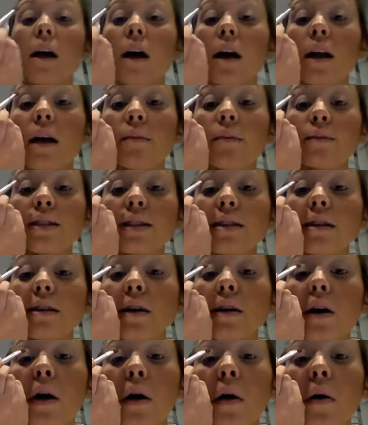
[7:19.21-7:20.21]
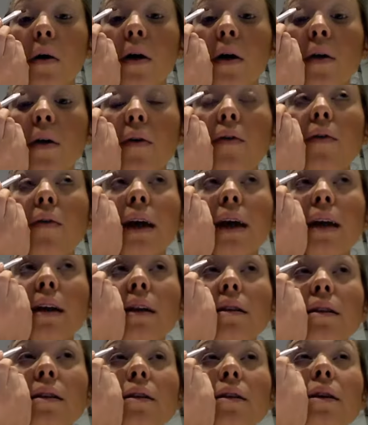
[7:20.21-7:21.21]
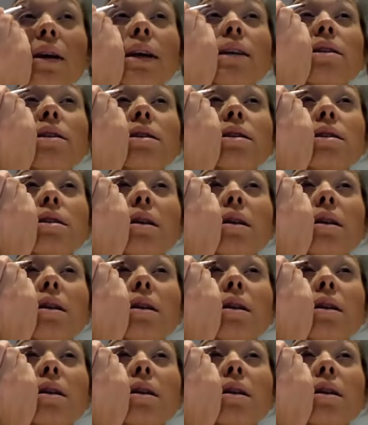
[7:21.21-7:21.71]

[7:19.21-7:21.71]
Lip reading: I'm just going to go right in the crease